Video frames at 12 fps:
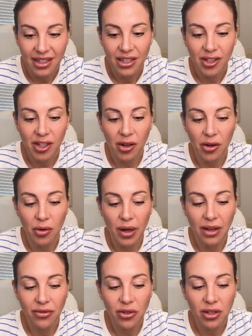So
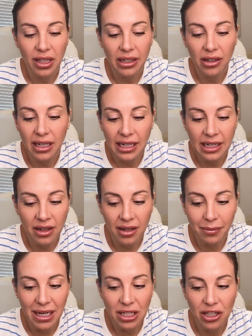if you click on any automation,